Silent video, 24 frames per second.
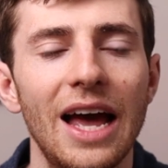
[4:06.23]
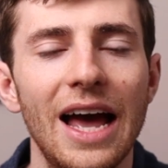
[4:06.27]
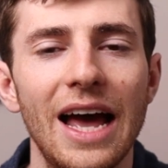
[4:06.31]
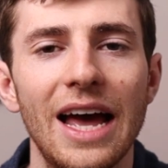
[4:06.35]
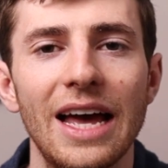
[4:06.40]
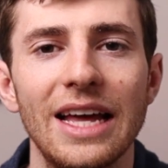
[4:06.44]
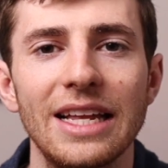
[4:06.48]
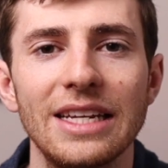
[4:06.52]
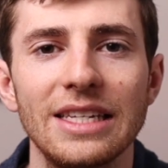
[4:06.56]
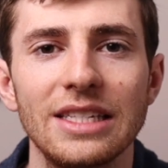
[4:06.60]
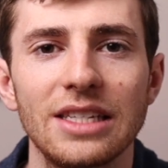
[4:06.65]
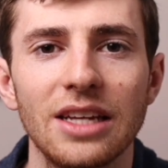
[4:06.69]

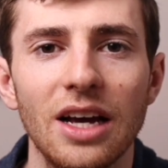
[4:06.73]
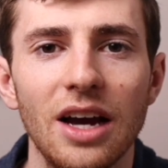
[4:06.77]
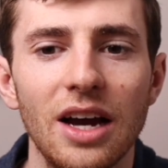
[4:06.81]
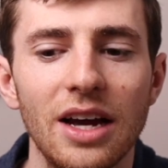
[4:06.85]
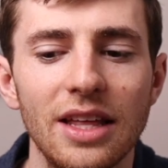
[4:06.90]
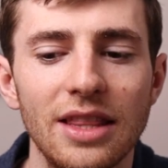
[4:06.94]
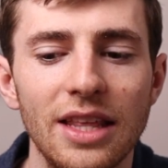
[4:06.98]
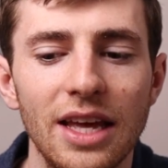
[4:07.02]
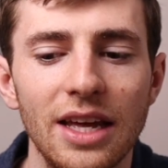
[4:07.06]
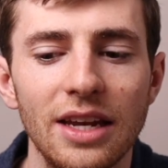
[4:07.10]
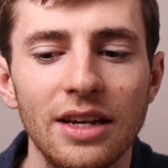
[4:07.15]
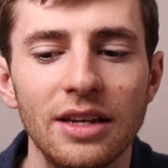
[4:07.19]
And I
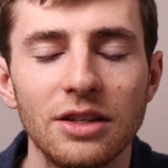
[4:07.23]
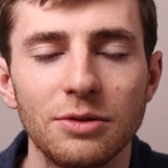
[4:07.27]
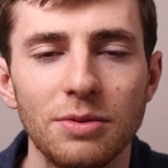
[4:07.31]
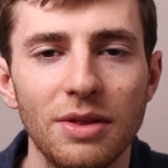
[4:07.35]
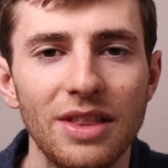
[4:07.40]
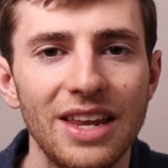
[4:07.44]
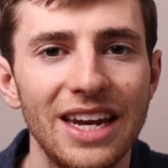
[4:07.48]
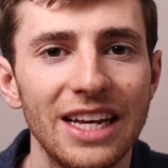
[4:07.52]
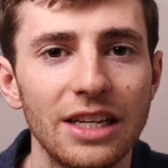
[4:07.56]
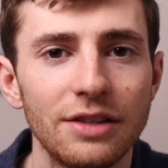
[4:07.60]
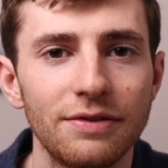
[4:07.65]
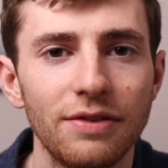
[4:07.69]
then spent
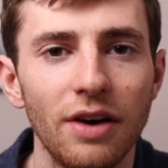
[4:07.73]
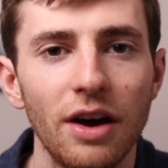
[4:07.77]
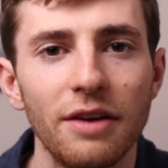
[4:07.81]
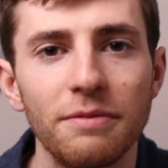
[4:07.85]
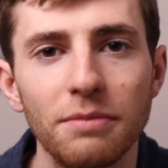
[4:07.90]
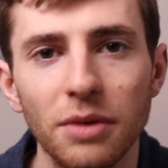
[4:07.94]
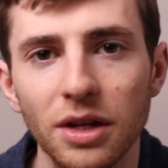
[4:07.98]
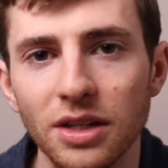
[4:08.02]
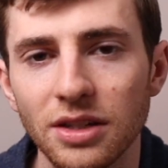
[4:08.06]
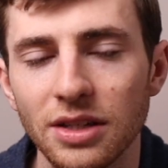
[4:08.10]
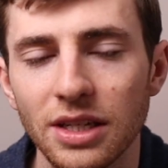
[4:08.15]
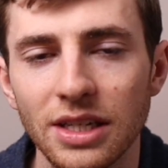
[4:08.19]
the next 5
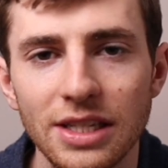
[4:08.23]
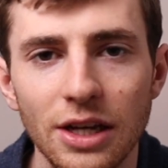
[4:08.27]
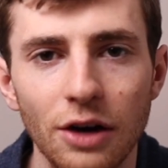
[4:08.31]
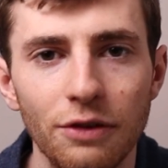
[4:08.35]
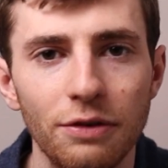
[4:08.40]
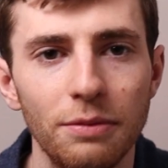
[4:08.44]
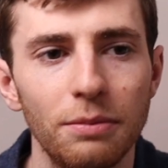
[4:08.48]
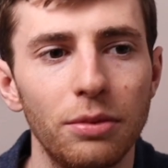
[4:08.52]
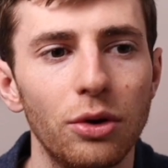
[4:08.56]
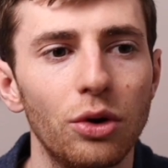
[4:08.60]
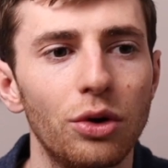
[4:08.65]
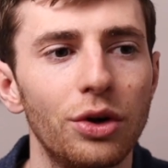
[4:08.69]
months like
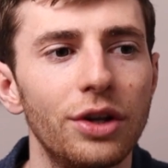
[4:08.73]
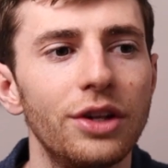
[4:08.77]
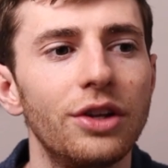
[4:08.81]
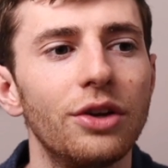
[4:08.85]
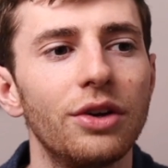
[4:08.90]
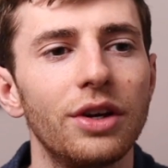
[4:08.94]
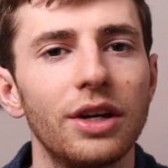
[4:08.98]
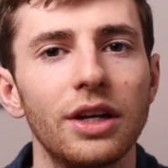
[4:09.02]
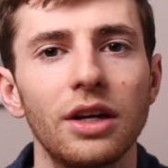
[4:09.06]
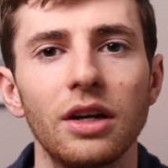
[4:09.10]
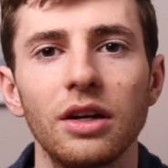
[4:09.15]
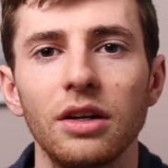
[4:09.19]
self-employed,
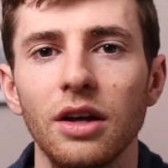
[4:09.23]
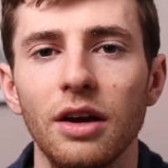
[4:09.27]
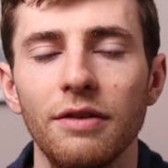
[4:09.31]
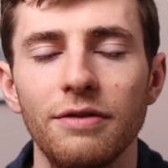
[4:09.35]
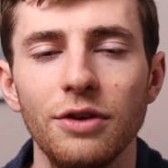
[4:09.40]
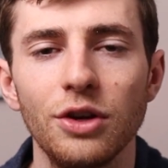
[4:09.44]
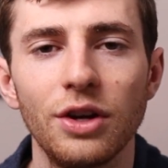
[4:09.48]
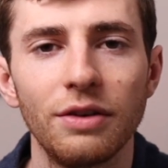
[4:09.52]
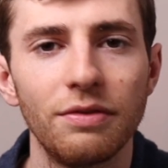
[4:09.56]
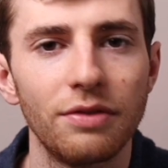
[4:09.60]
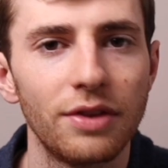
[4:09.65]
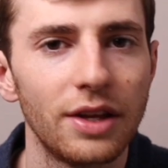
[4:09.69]
doing a
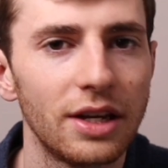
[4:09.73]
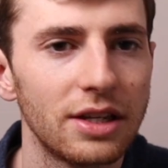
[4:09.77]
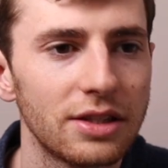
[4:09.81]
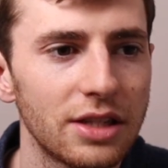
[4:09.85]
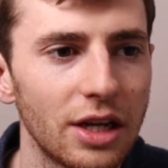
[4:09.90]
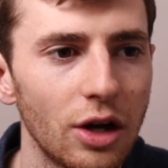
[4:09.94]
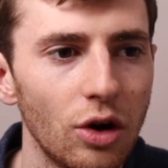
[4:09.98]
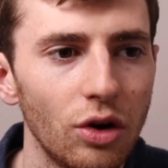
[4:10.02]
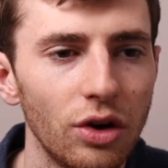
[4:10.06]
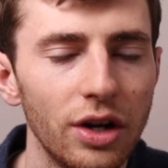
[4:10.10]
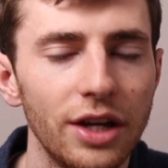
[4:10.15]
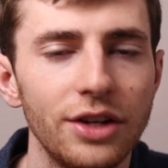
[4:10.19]
few different things
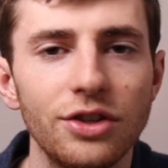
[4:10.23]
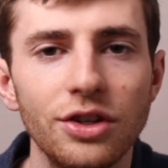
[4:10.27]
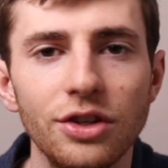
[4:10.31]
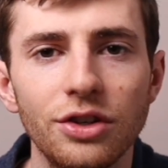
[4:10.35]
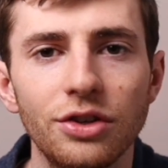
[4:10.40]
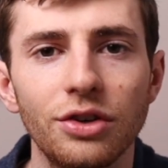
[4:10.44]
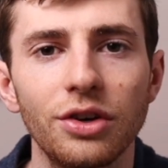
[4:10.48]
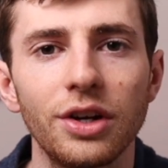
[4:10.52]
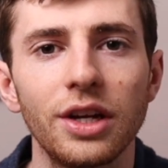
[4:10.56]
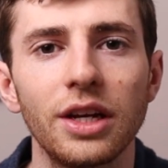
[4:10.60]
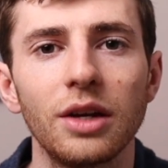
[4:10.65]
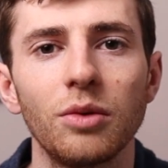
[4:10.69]
like online
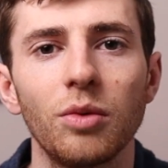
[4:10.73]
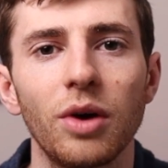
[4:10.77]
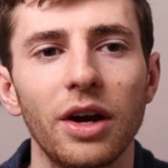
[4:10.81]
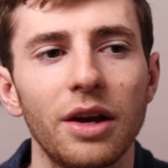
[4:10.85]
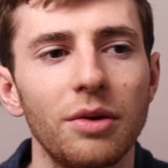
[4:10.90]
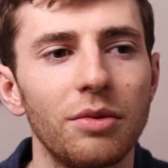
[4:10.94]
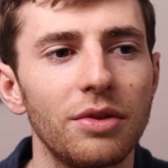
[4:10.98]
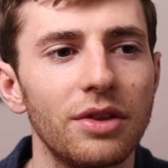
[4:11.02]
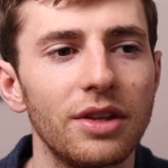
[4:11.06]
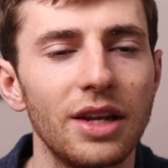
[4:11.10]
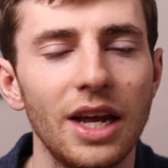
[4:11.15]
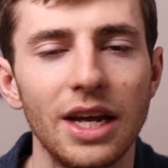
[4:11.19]
tutoring,
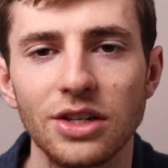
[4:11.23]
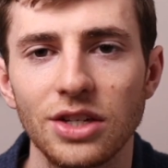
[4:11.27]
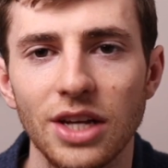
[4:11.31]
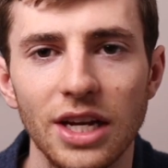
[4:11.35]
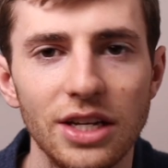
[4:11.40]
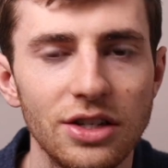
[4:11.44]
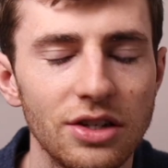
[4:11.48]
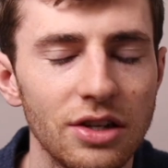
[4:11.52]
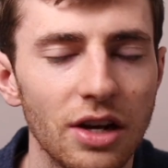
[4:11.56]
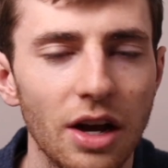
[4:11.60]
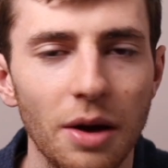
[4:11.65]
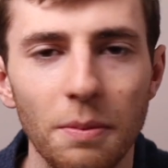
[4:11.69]
working with an
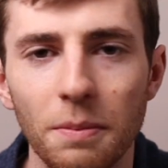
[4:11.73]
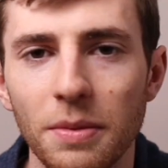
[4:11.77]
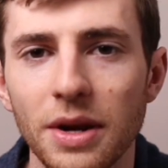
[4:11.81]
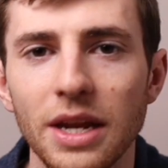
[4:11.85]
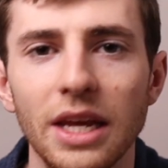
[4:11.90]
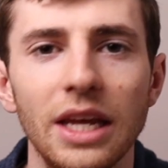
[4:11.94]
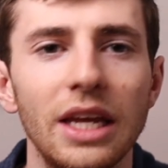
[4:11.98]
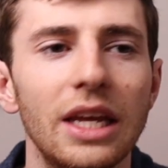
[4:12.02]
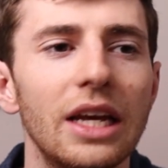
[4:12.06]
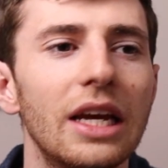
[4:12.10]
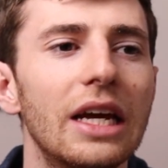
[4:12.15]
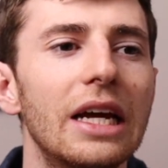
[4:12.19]
education
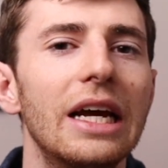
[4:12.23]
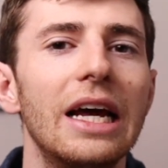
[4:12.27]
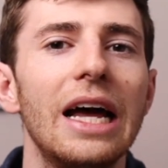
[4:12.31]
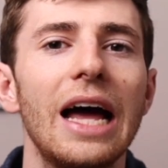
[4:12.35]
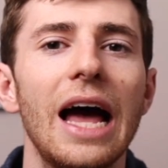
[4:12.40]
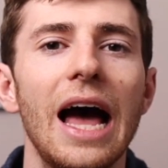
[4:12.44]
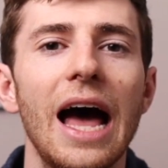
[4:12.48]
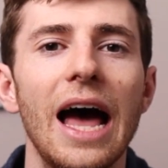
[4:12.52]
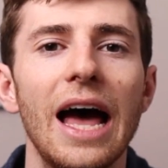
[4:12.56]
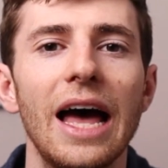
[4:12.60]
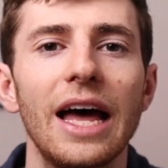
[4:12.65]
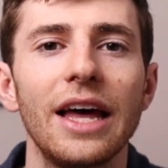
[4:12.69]
company,
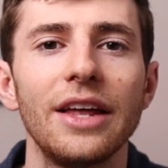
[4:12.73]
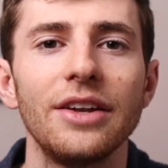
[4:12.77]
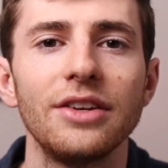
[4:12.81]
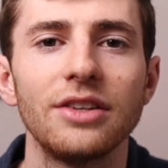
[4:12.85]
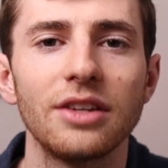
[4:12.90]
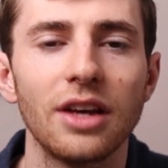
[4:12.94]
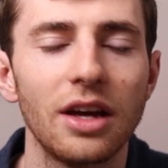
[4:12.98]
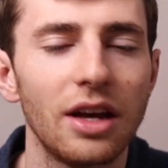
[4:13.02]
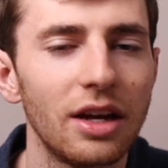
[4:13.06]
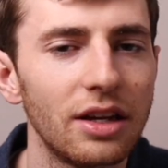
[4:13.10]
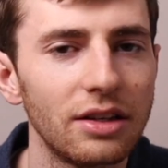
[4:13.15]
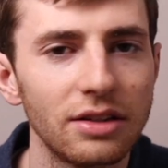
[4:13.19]
and
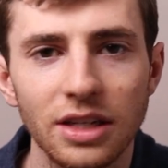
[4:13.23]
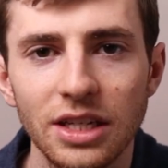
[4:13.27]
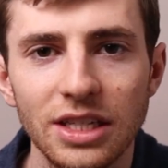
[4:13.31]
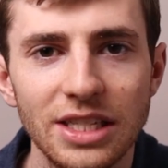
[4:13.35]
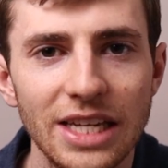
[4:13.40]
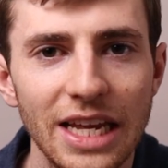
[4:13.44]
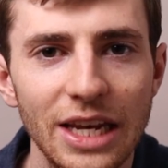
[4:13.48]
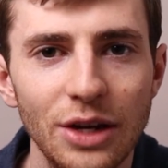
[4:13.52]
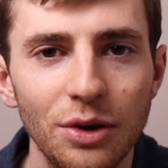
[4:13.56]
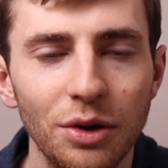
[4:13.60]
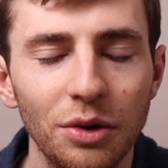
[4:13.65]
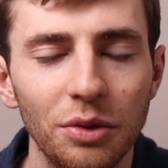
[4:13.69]

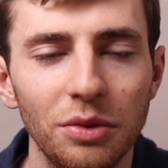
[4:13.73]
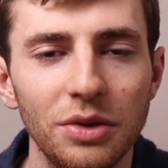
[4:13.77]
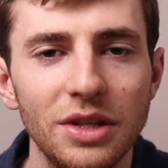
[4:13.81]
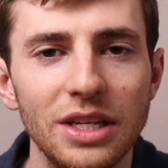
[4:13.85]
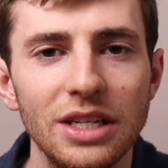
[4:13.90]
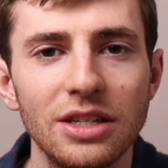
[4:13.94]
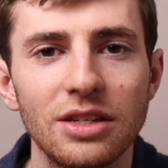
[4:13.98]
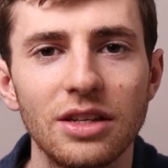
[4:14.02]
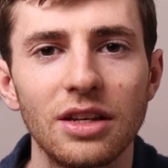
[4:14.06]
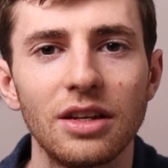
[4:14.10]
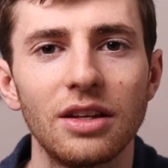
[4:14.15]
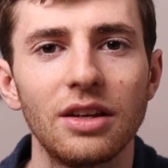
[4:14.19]
continuing with
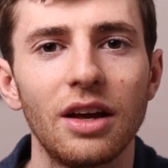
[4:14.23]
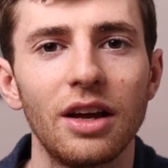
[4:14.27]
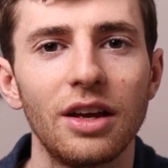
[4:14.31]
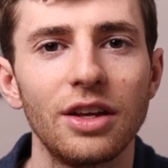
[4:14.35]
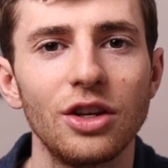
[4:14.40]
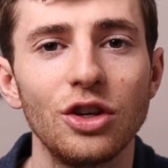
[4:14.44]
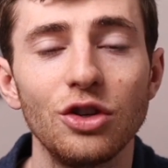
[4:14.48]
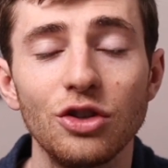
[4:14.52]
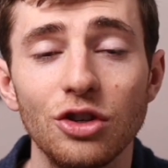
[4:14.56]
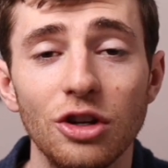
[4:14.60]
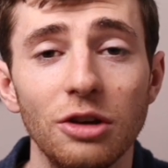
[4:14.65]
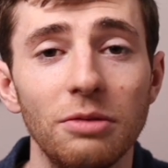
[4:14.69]
these
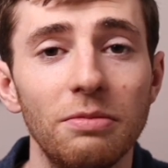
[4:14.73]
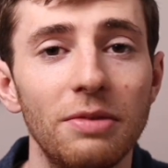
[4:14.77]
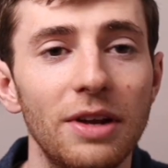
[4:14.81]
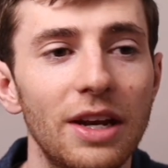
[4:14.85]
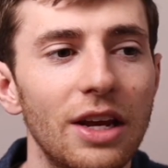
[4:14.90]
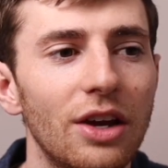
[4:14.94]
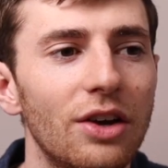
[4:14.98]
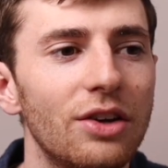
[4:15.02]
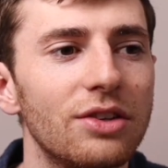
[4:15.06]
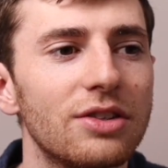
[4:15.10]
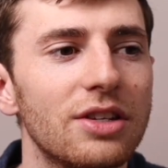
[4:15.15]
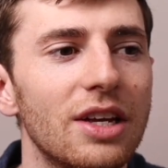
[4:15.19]
YouTube
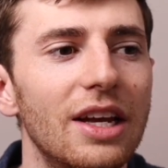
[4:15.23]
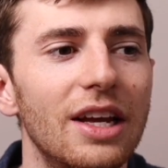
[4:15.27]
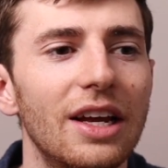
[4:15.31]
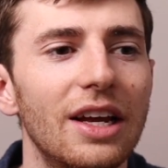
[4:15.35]
videos.